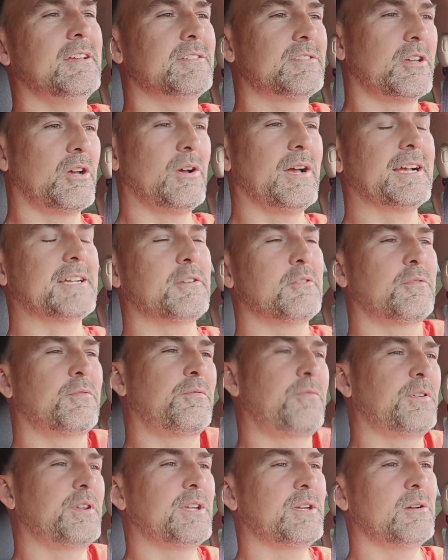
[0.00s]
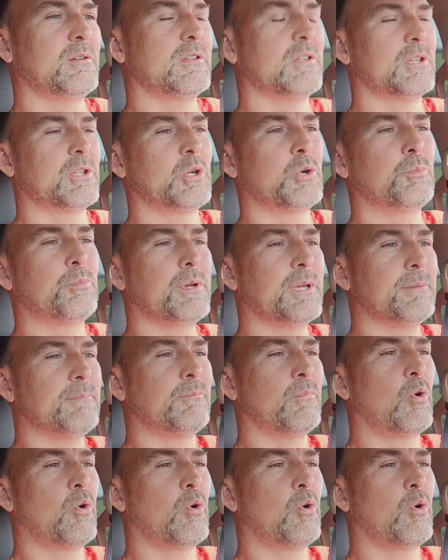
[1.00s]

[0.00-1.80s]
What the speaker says: So I can feel a little bit